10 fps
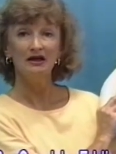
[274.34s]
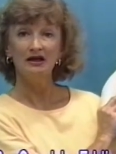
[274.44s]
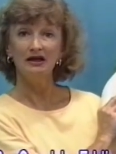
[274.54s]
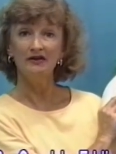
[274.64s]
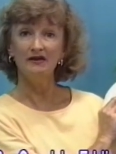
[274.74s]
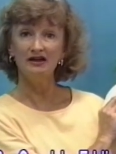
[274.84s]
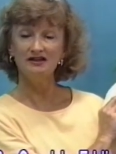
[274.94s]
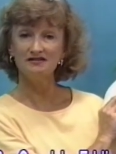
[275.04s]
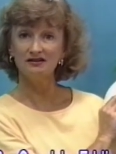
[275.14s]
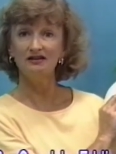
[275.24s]
And then
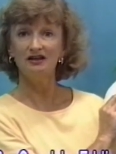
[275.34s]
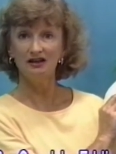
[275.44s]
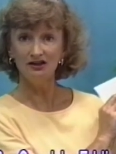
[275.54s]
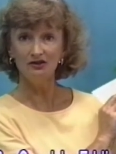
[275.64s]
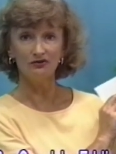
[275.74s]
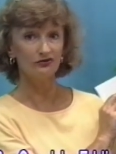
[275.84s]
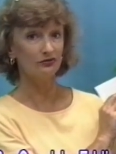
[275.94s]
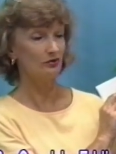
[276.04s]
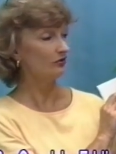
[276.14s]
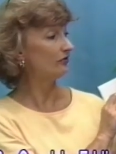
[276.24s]
he said that he knows
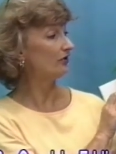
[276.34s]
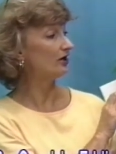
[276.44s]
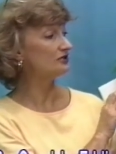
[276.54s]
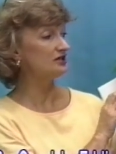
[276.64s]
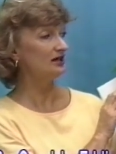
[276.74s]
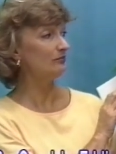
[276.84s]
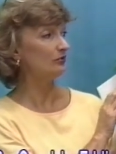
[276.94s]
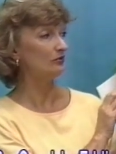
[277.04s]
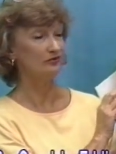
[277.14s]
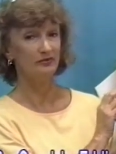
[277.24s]
where there are
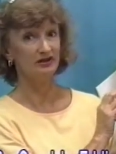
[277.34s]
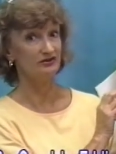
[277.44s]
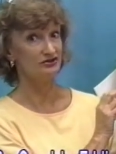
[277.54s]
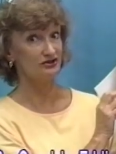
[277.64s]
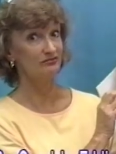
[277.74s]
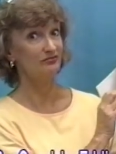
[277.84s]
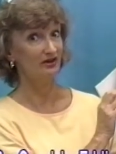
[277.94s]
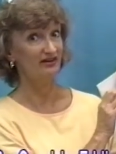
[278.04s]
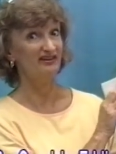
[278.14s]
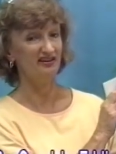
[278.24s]
tadpoles because Jim Bud
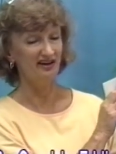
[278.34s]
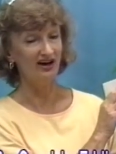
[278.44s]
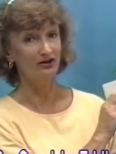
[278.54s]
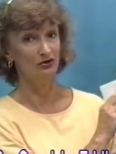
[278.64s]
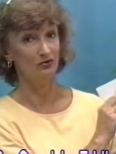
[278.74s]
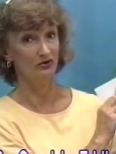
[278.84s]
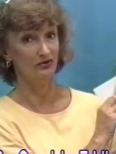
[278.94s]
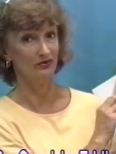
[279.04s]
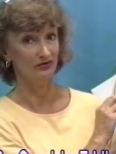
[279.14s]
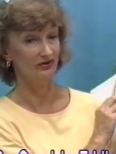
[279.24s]
did not know where
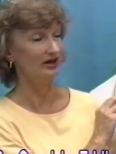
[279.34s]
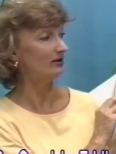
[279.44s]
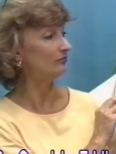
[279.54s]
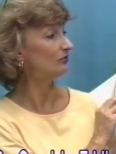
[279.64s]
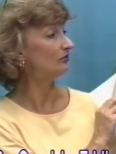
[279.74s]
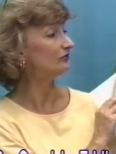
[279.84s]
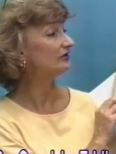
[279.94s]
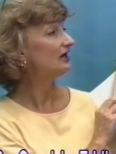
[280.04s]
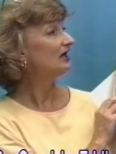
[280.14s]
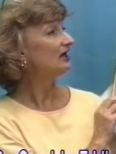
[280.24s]
there were tadpoles.
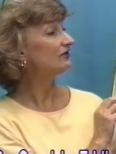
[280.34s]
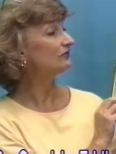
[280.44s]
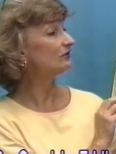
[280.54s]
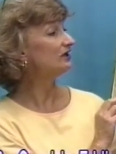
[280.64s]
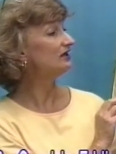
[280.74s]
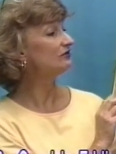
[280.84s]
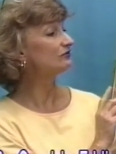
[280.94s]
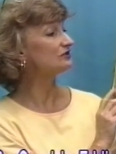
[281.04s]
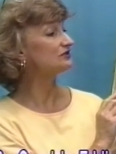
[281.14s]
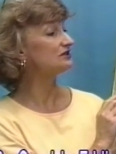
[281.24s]
And so he and
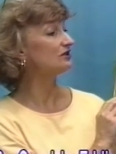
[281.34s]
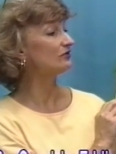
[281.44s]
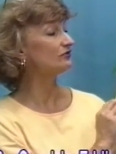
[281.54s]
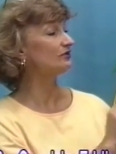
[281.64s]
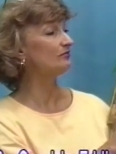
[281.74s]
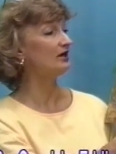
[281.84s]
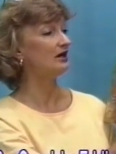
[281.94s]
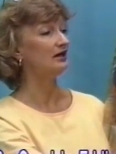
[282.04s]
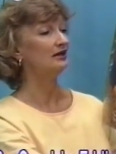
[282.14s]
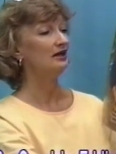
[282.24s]
Christy go to a
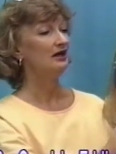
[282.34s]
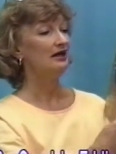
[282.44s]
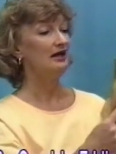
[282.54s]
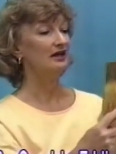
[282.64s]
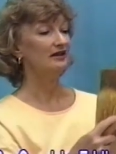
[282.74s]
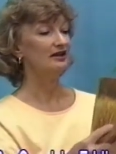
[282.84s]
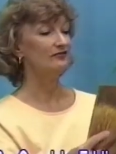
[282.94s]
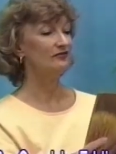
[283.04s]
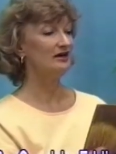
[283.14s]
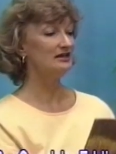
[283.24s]
pond and they
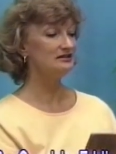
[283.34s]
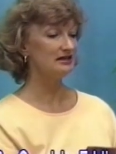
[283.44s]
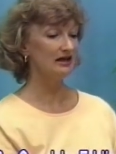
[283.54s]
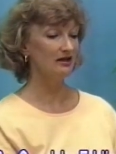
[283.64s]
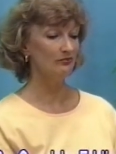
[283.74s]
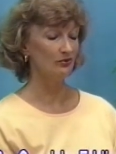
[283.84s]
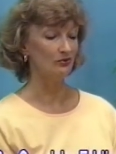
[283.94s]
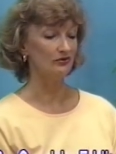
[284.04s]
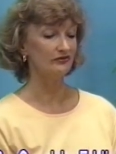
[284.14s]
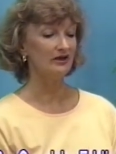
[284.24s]
find
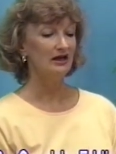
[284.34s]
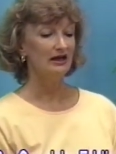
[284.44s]
tadpoles.